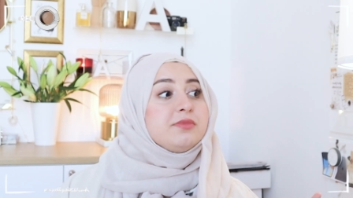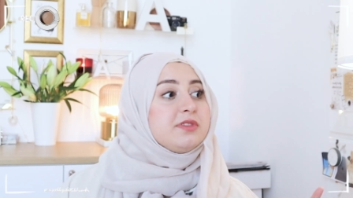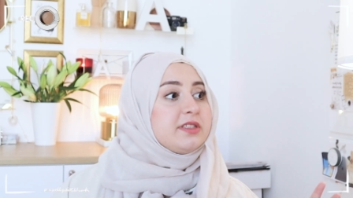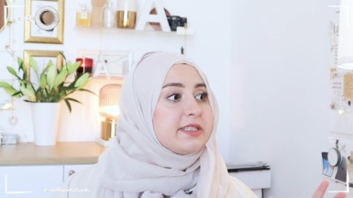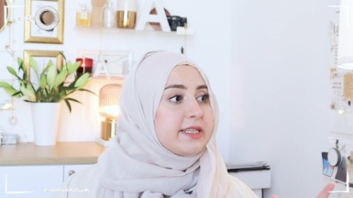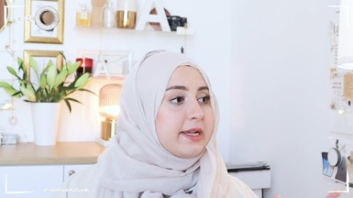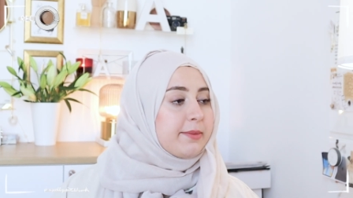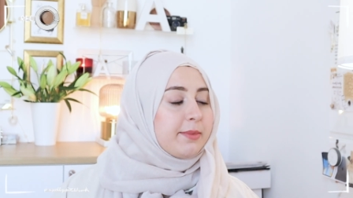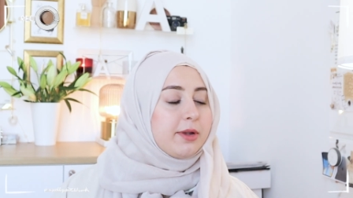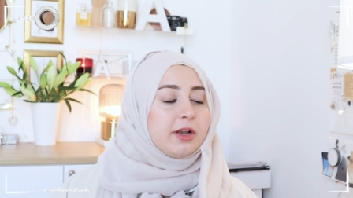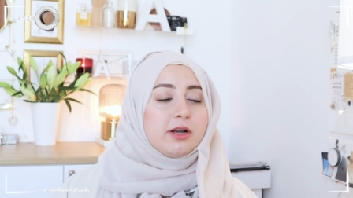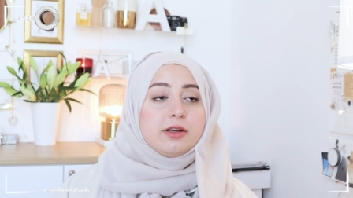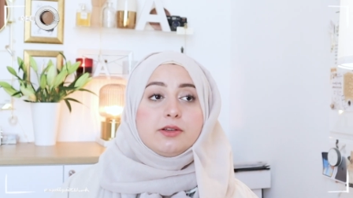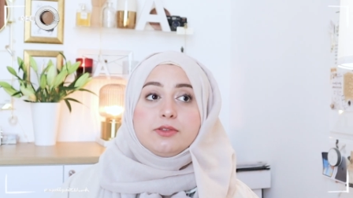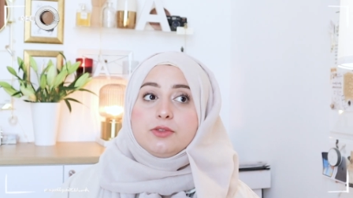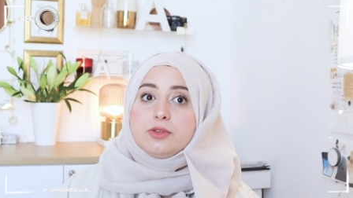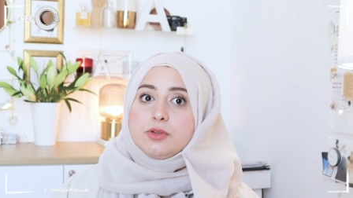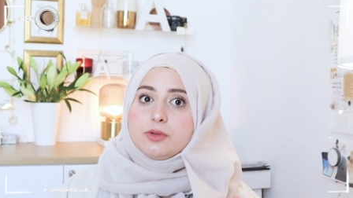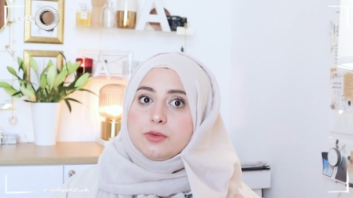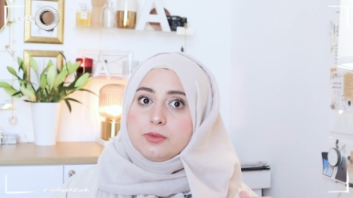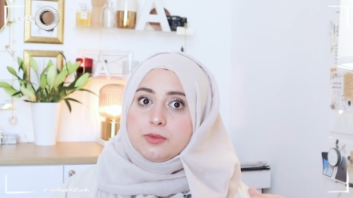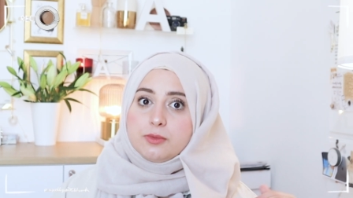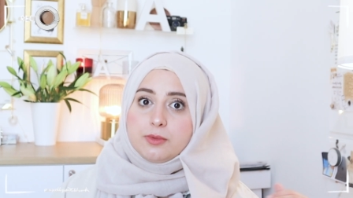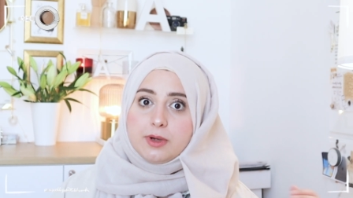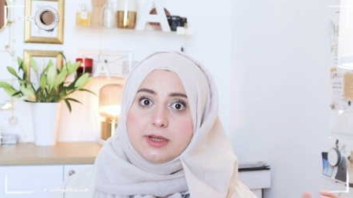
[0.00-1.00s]
similar
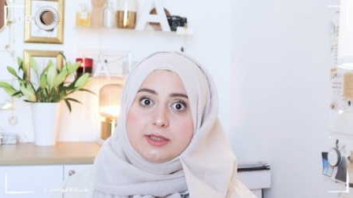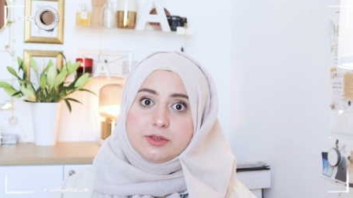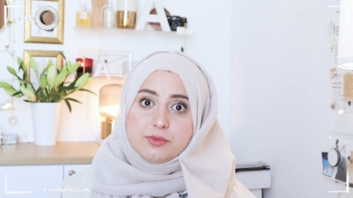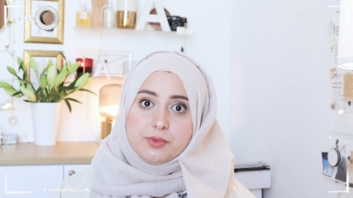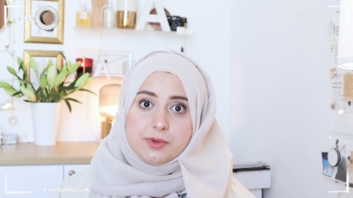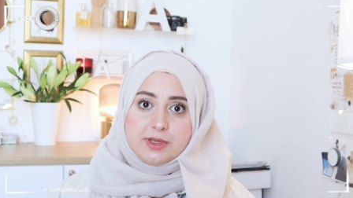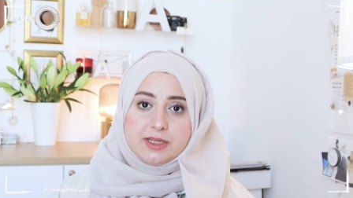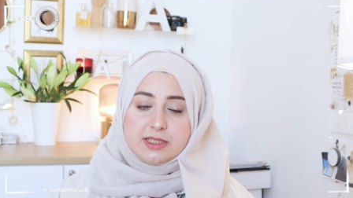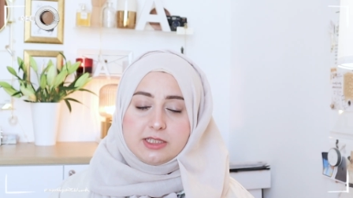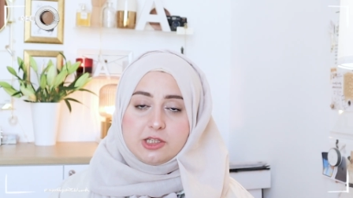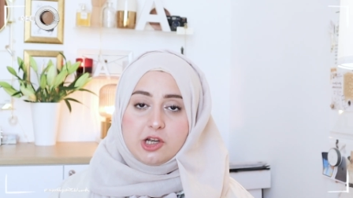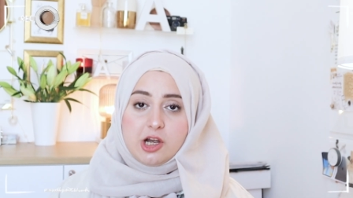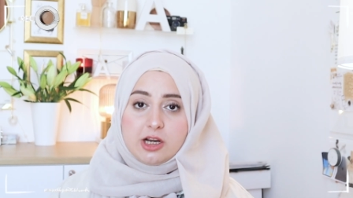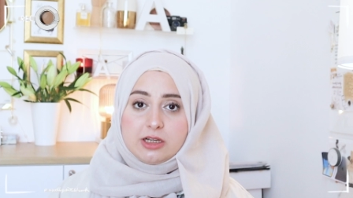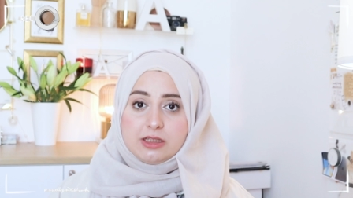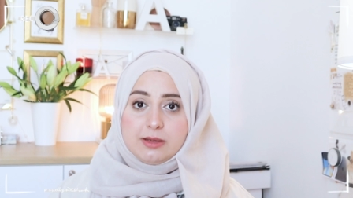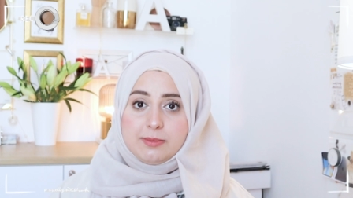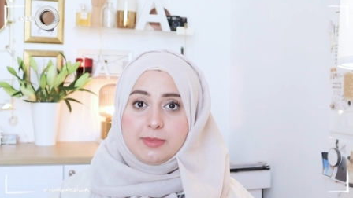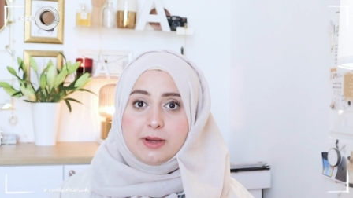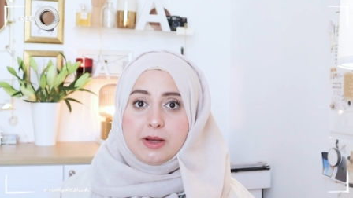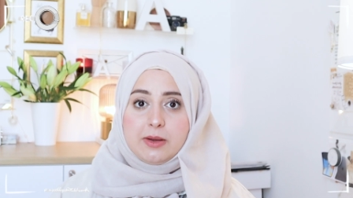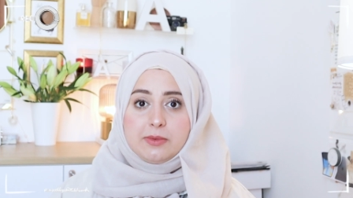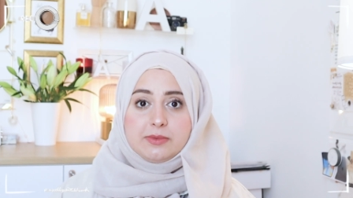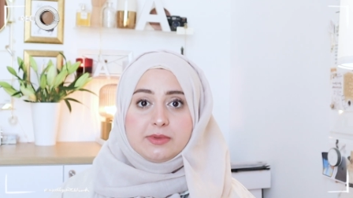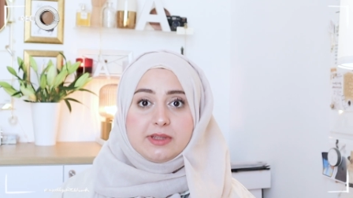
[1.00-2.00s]
to what we talked
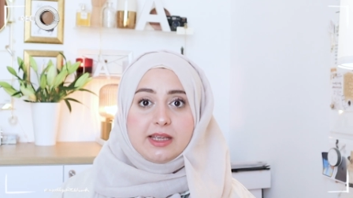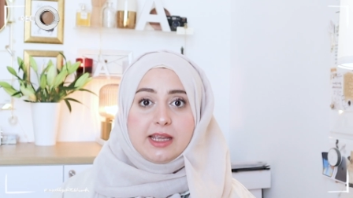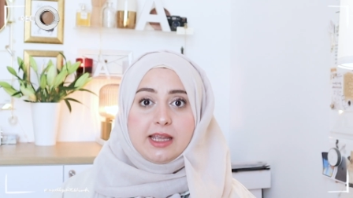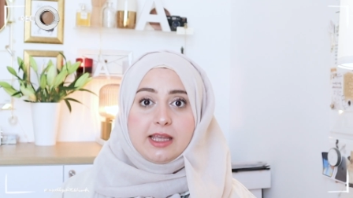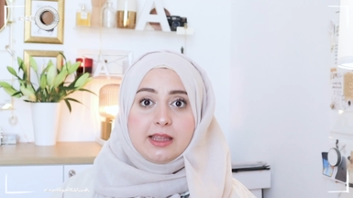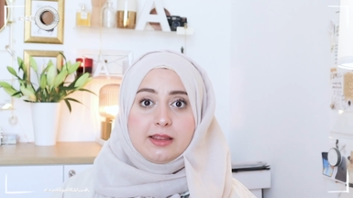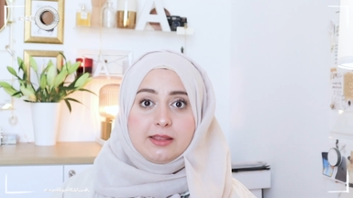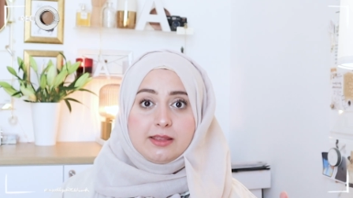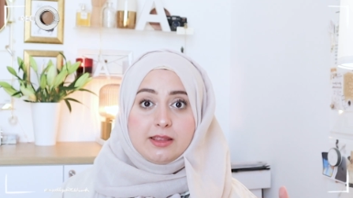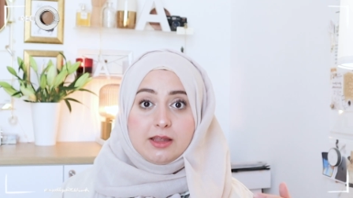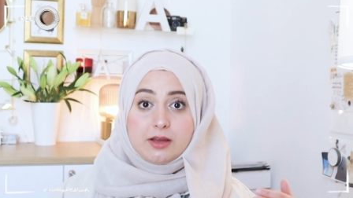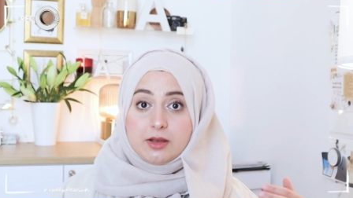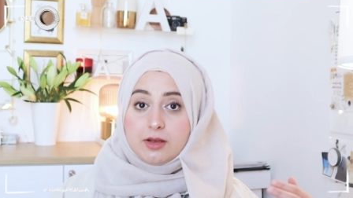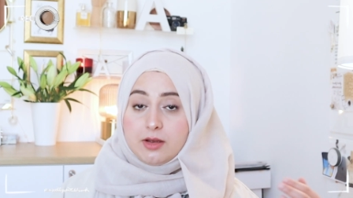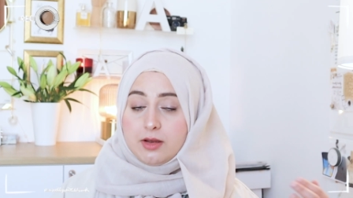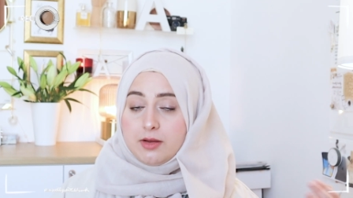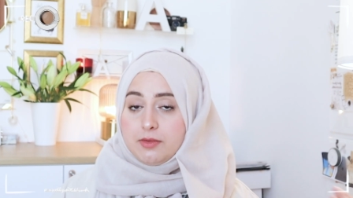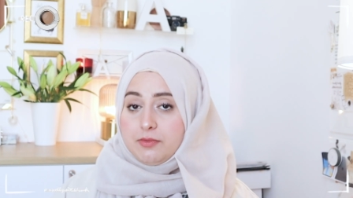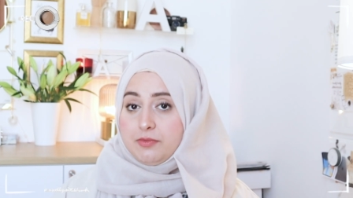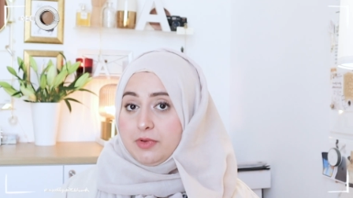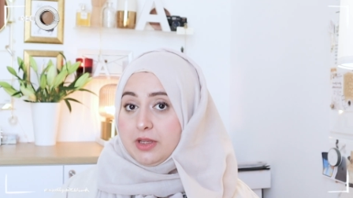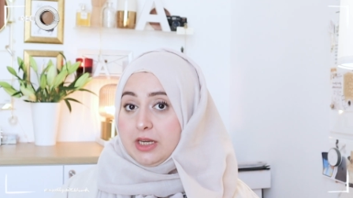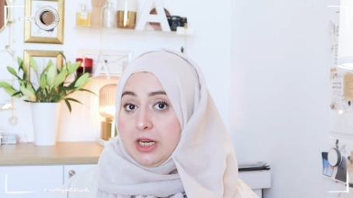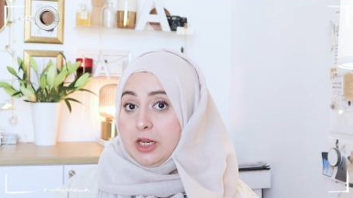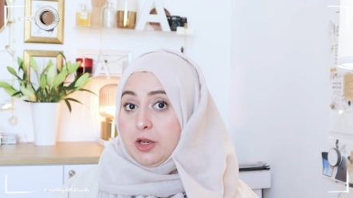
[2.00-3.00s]
about in the
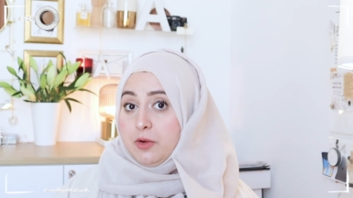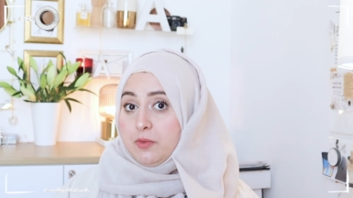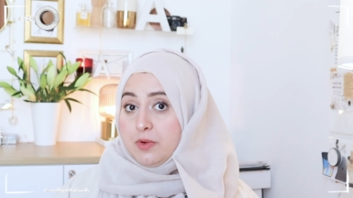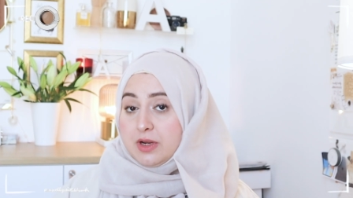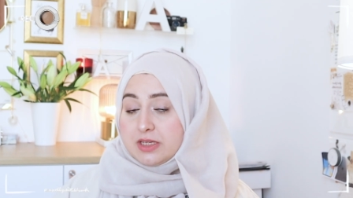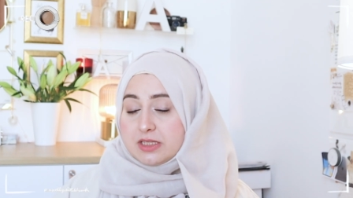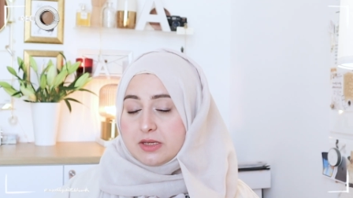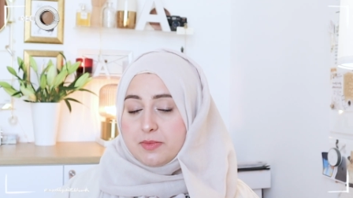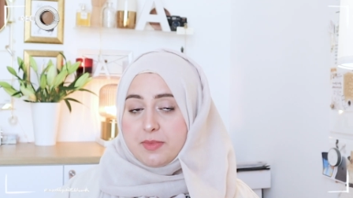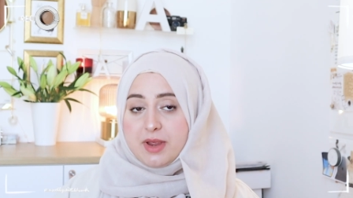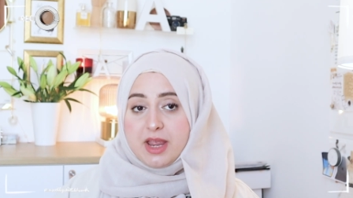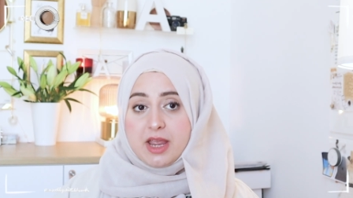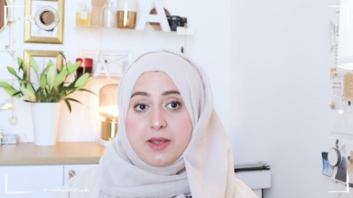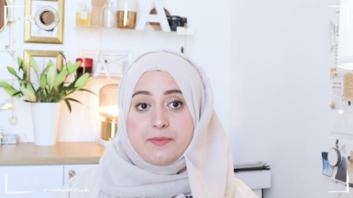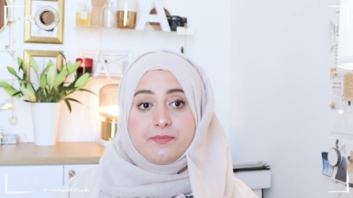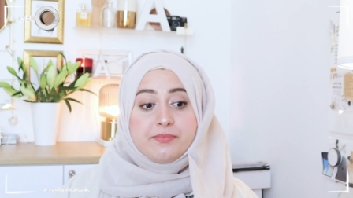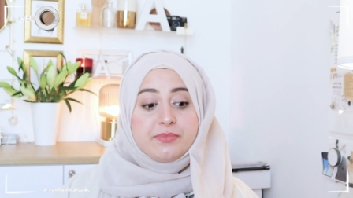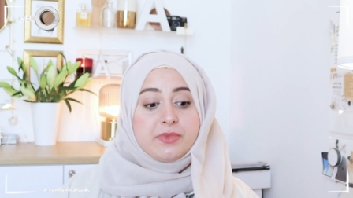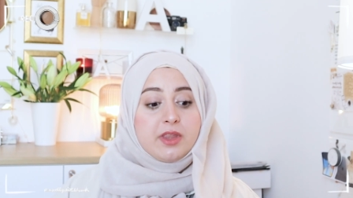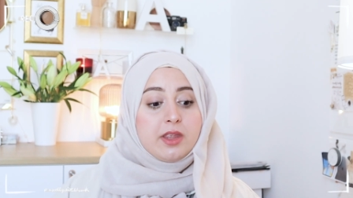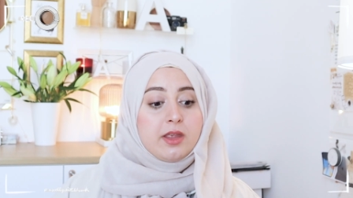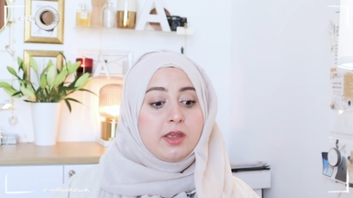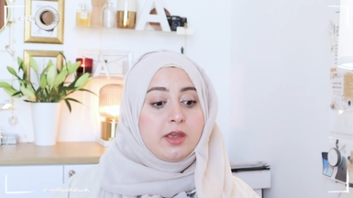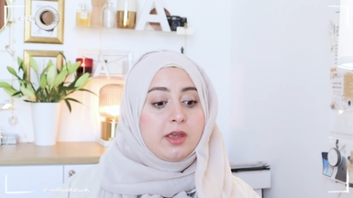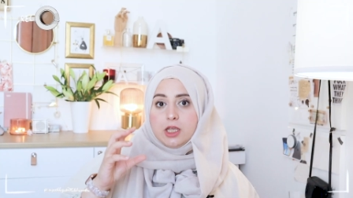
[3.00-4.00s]
video resume.
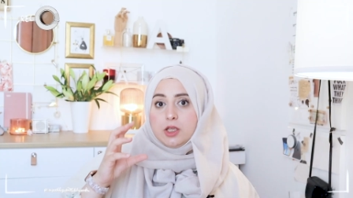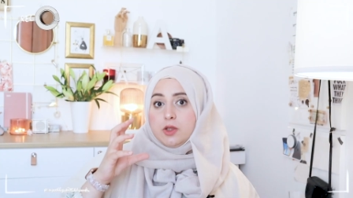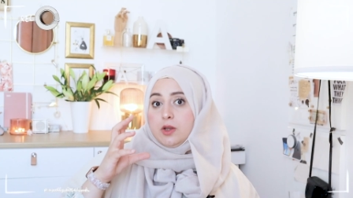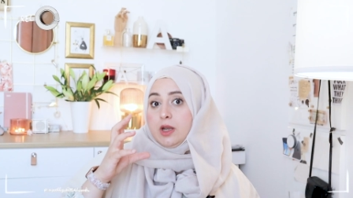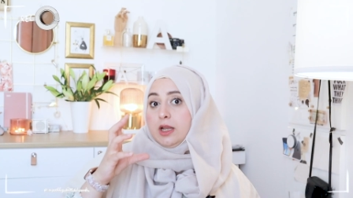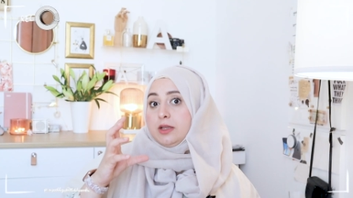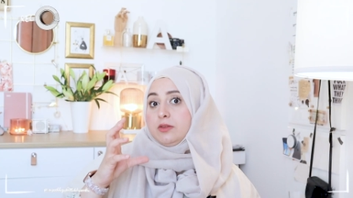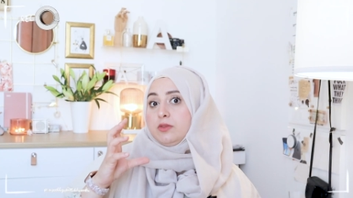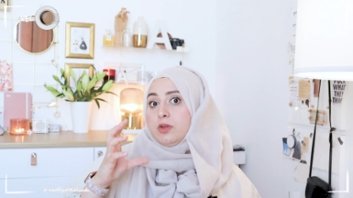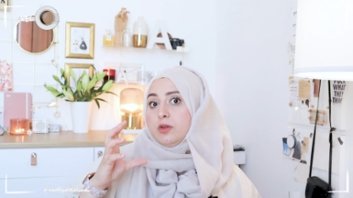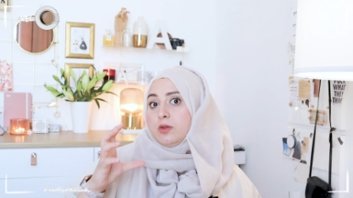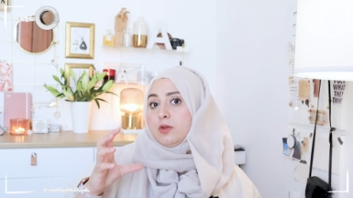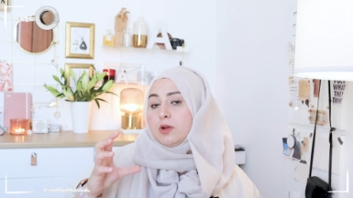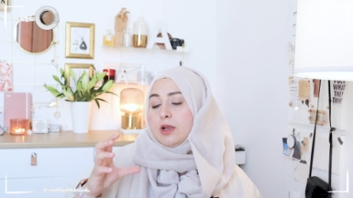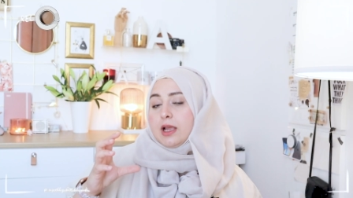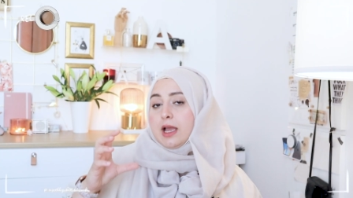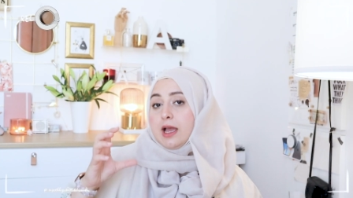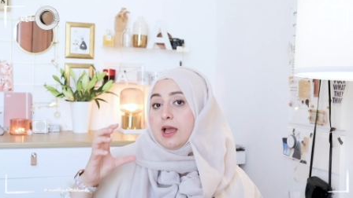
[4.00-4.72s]
You need to look